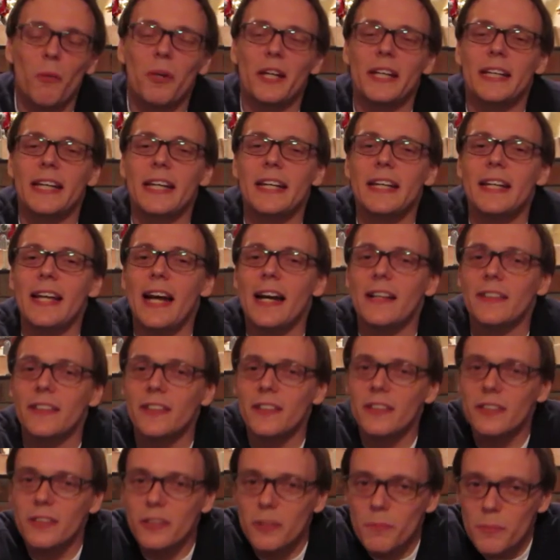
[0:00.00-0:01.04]
want to get it out
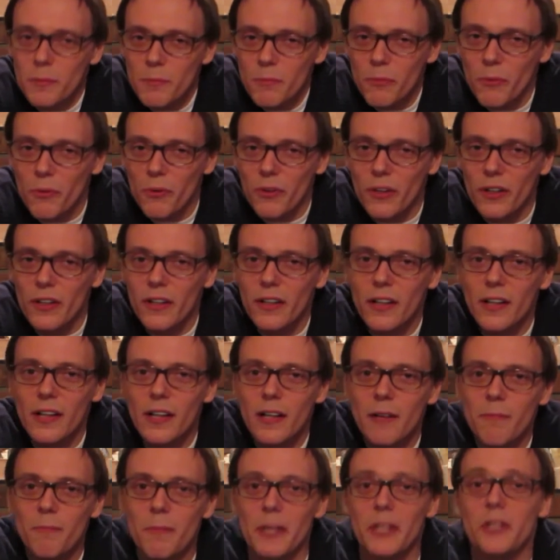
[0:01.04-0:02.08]
there a little bit more,
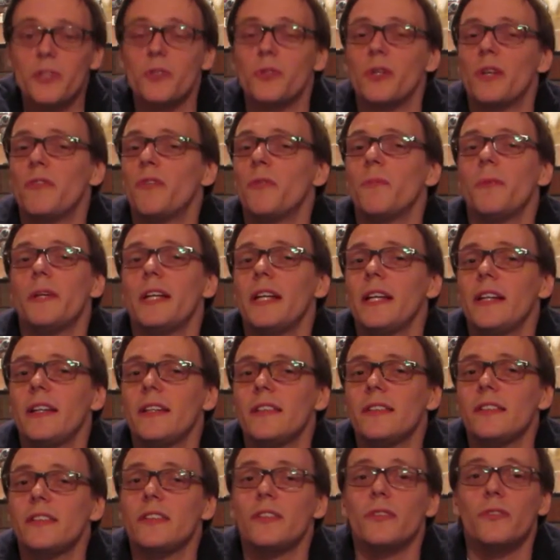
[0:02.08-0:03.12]
make sure everybody
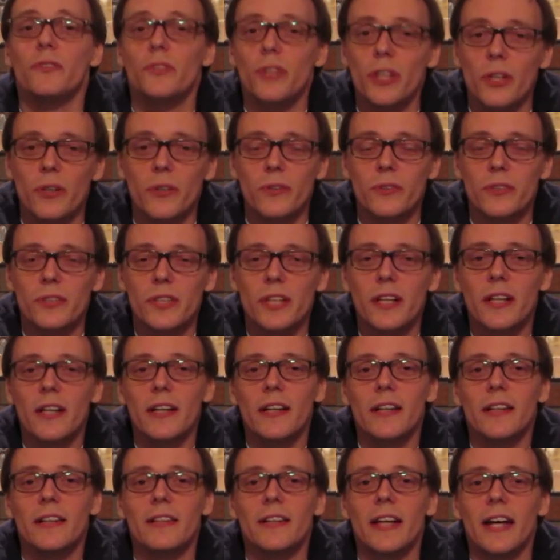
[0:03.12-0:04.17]
still knows
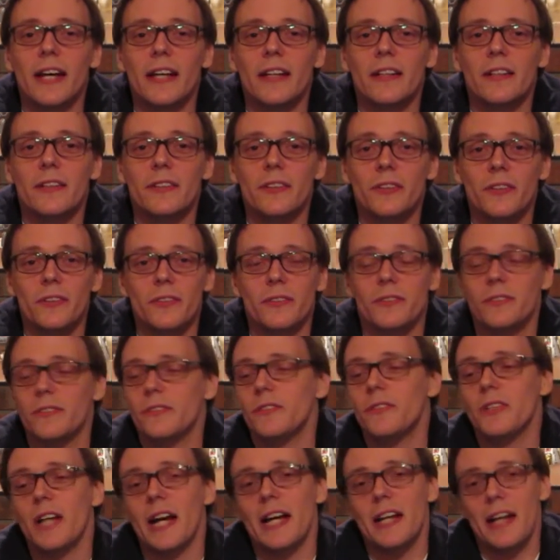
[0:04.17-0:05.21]
that
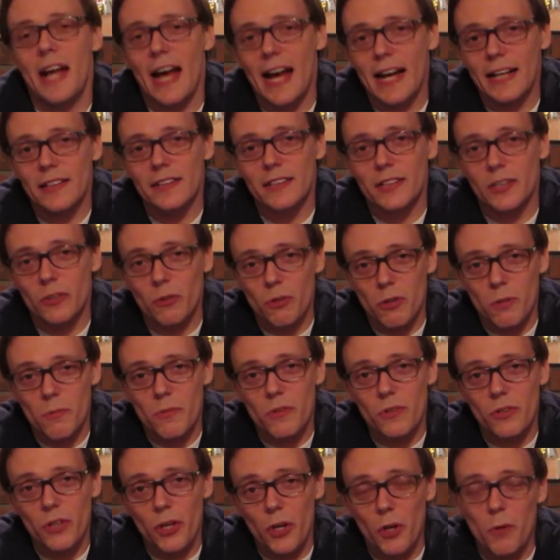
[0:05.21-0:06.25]
you gotta act like a
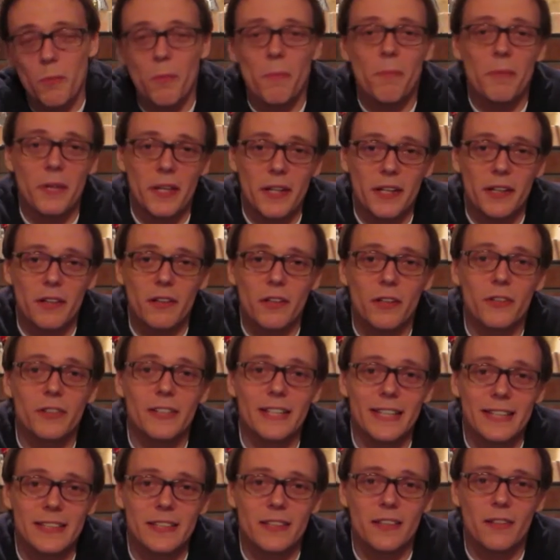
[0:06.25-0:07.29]
normal human being, a
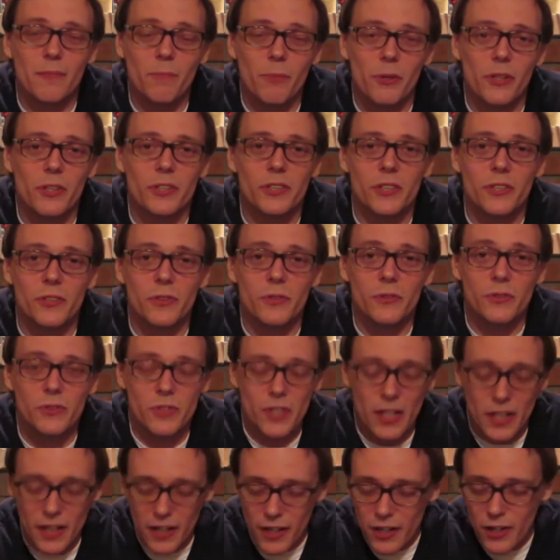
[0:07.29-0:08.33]
decent person
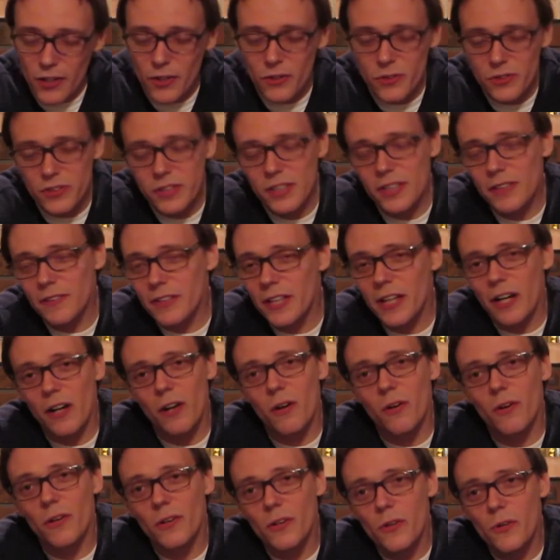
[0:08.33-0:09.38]
who
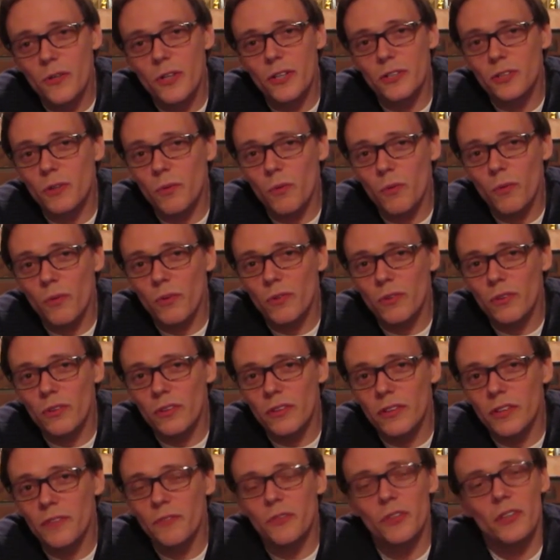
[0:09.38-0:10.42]

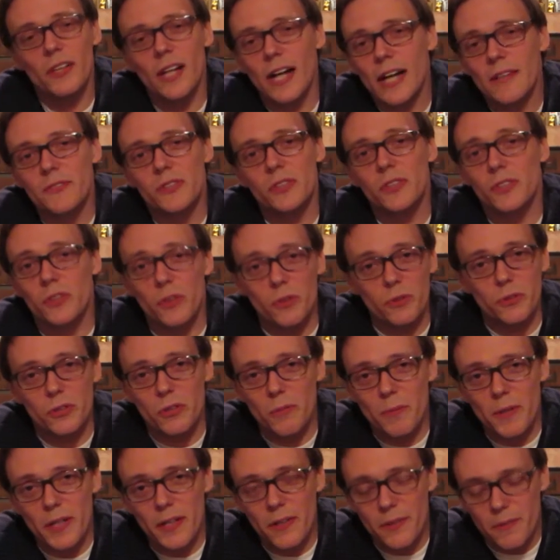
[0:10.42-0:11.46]
doesn't live their lives as a
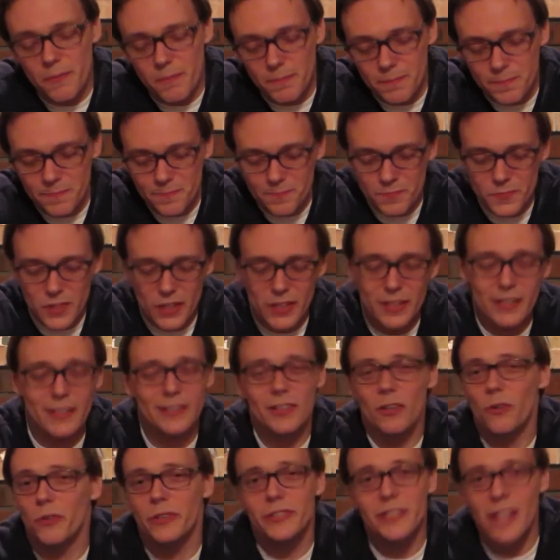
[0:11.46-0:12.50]
sociopath. Alright,
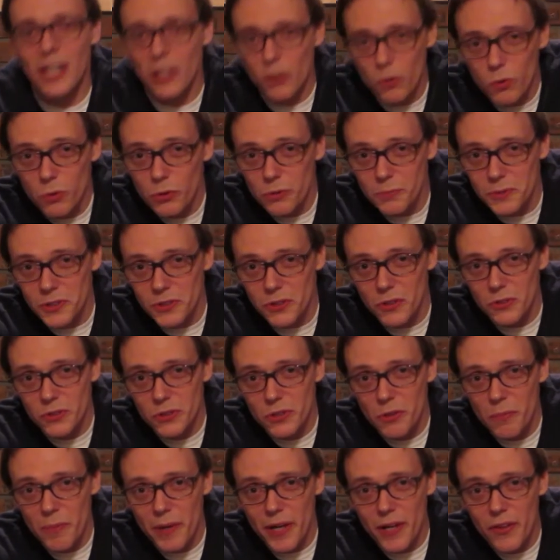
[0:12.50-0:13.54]
no, it's not cool to be a
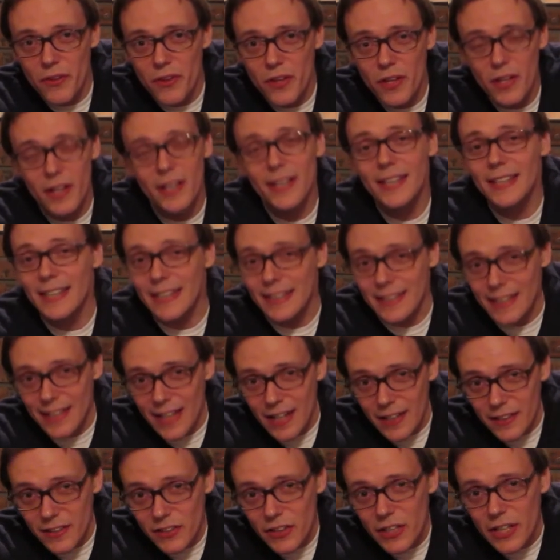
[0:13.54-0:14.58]
sociopath. Get that
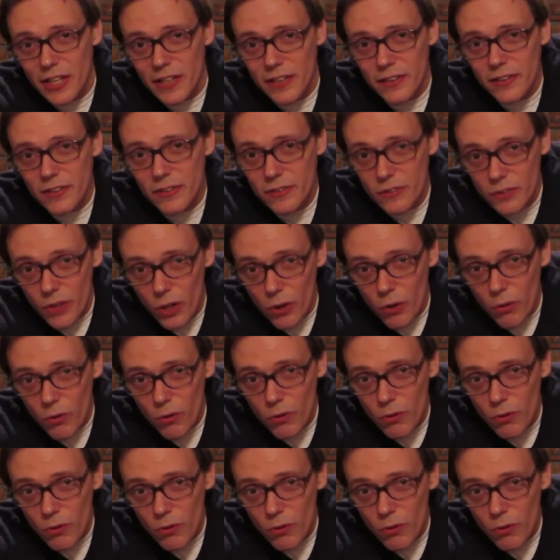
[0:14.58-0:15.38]
out of your head. No.